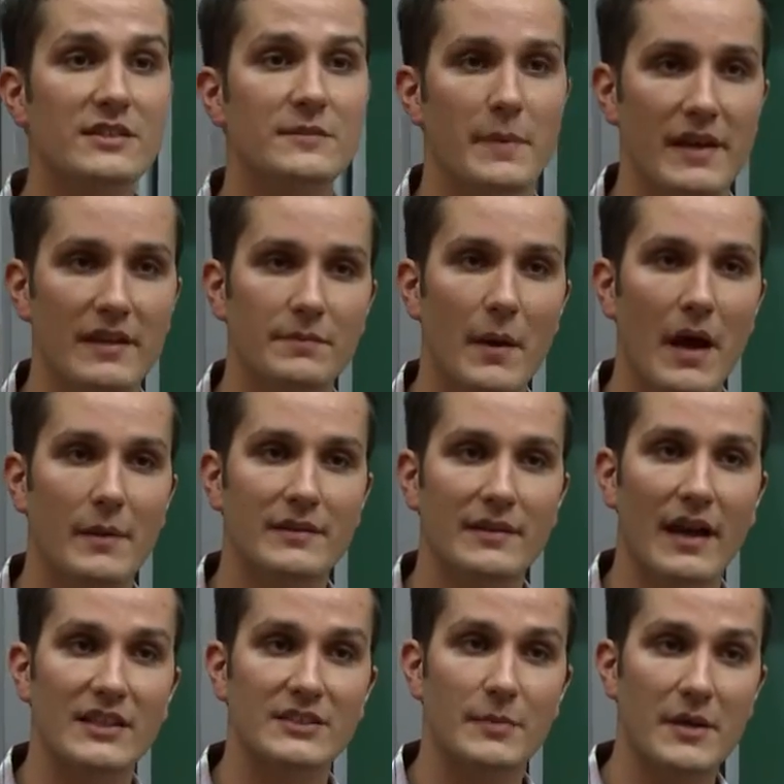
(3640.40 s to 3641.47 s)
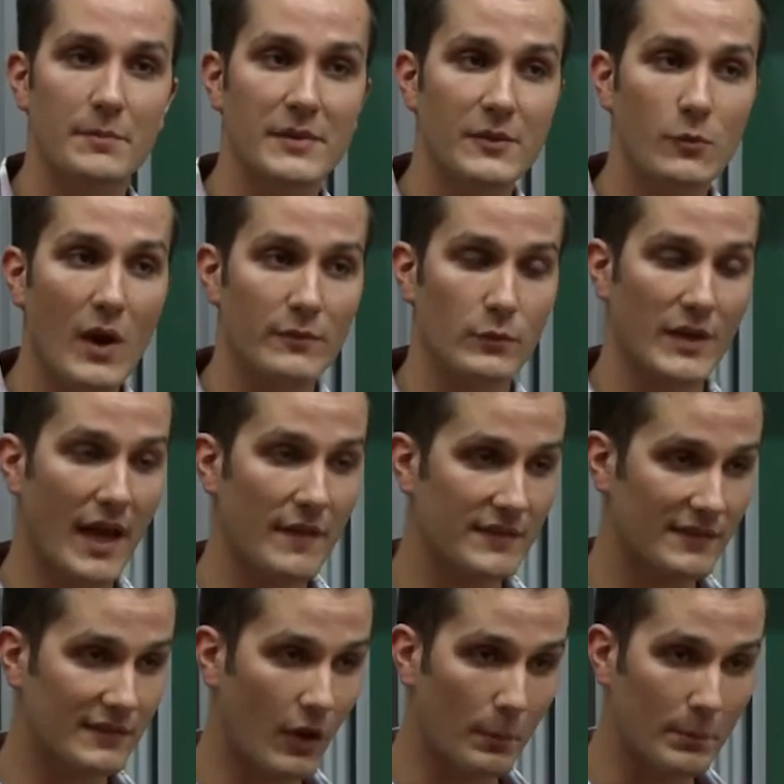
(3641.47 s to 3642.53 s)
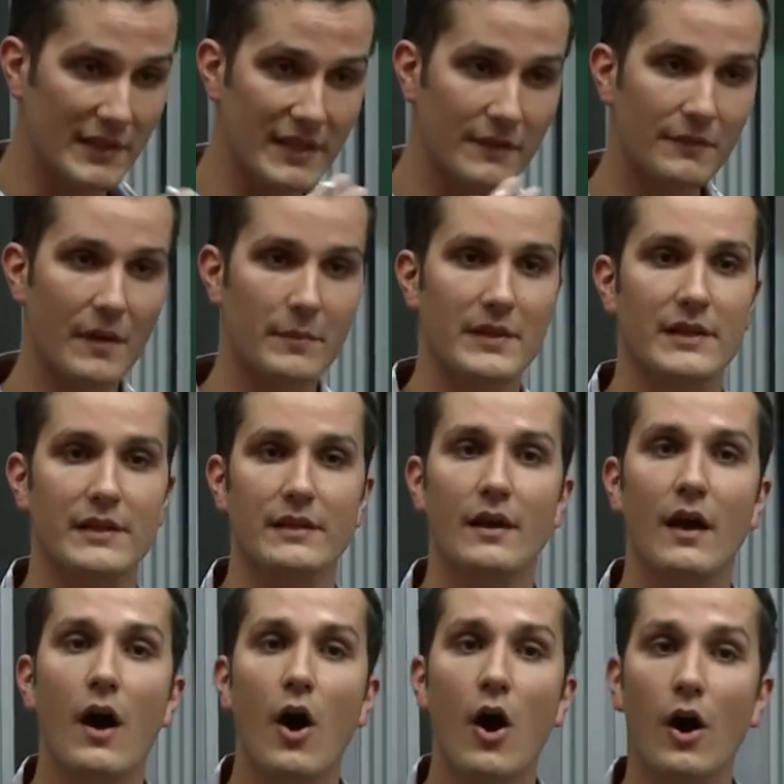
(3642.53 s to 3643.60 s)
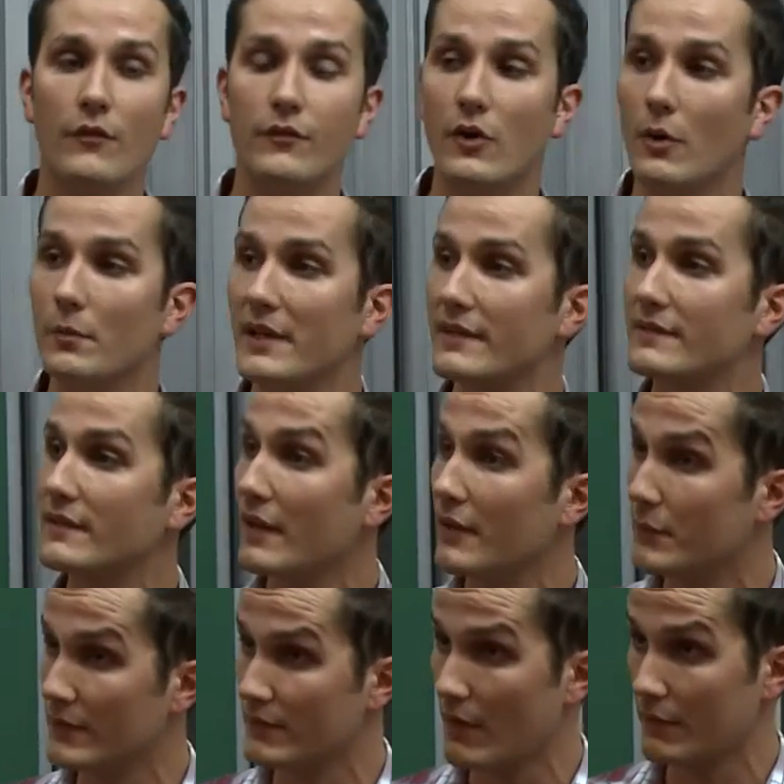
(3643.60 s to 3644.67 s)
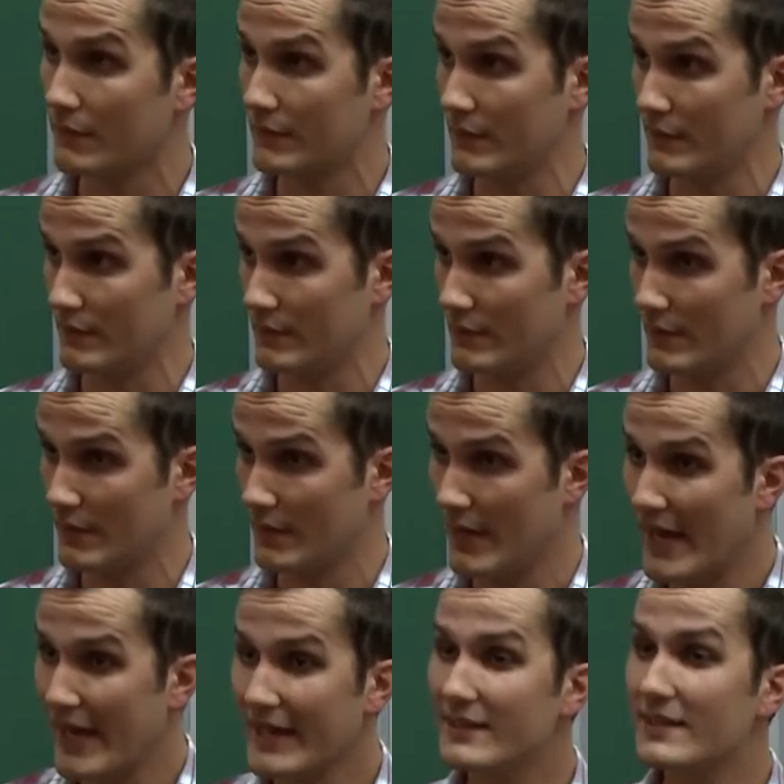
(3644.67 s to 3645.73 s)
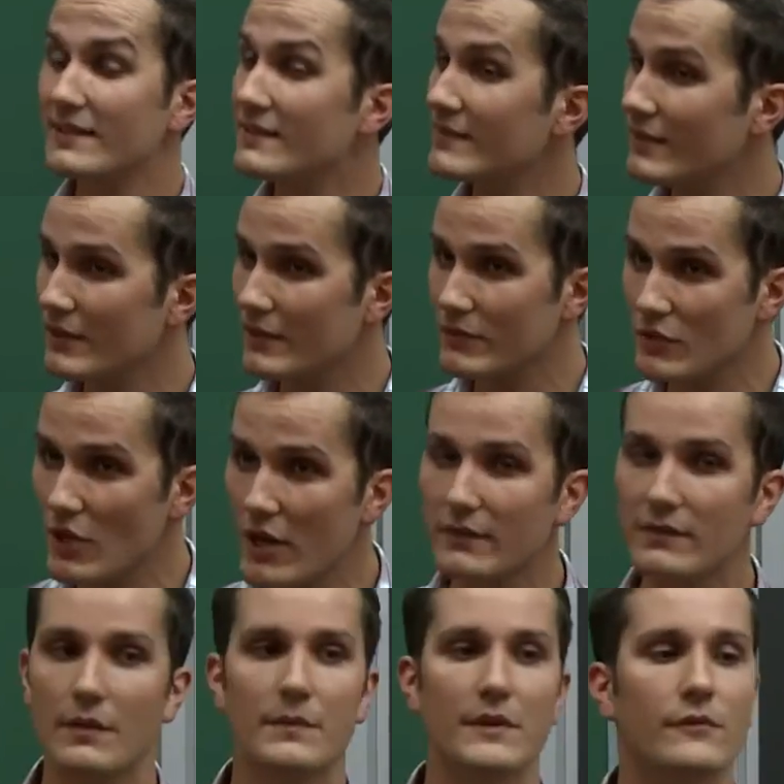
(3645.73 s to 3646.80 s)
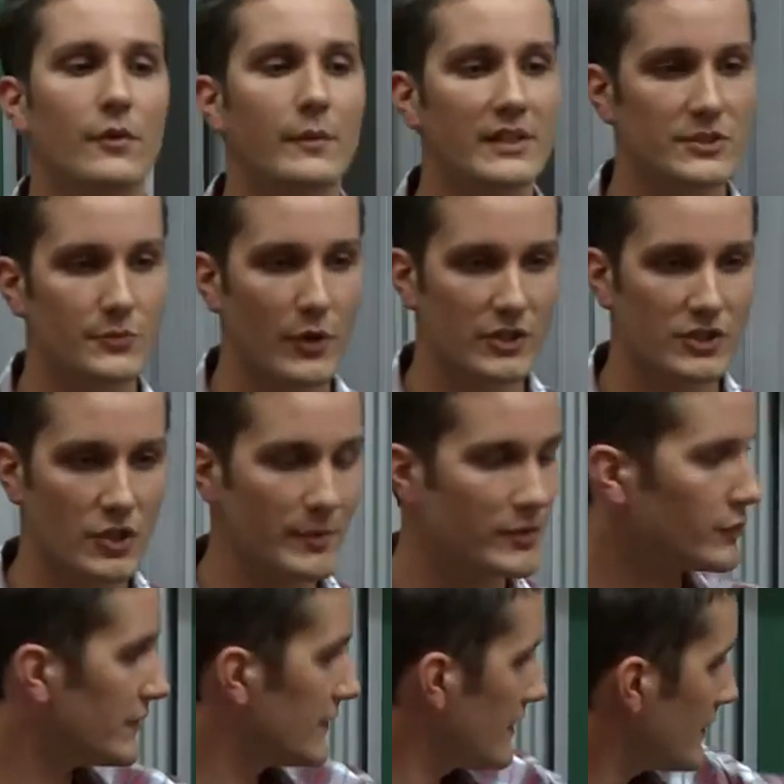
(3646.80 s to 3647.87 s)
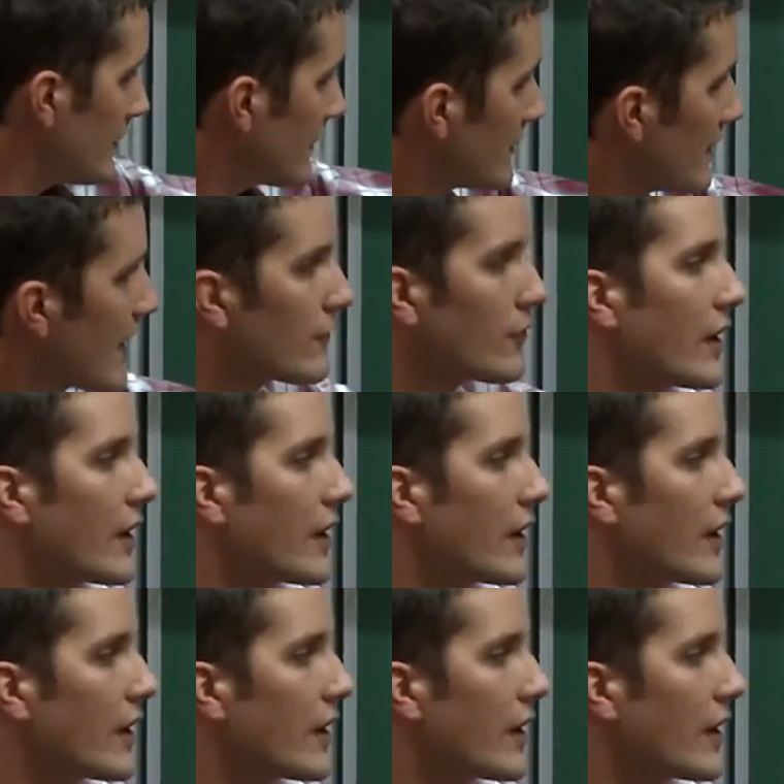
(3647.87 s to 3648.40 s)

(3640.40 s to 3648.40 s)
space parameterized by P1. We have this complete family of complex K3 surfaces. It is not something from algebraic geometry. This is never